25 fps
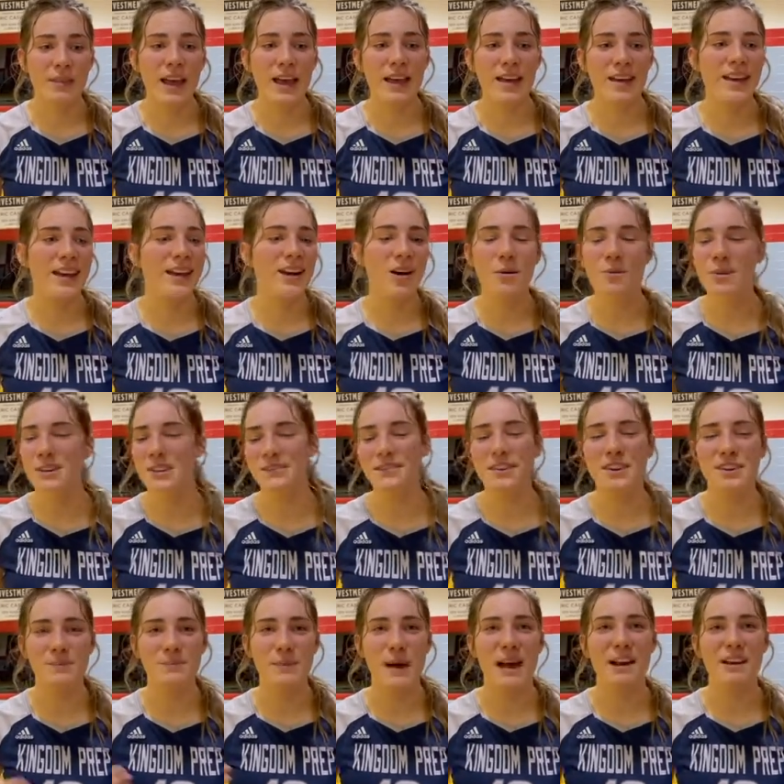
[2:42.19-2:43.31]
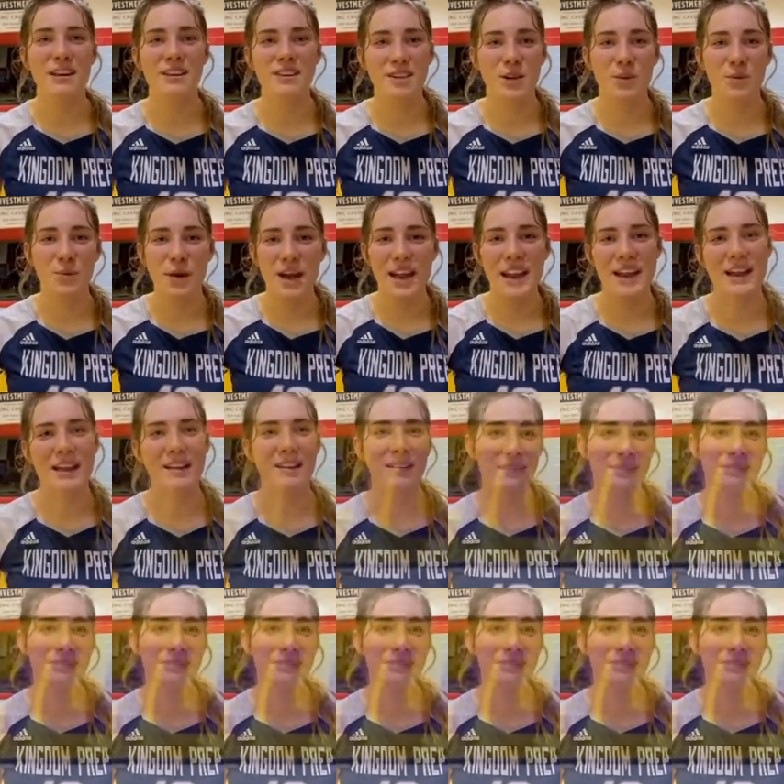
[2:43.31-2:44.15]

it, it almost feels better to win it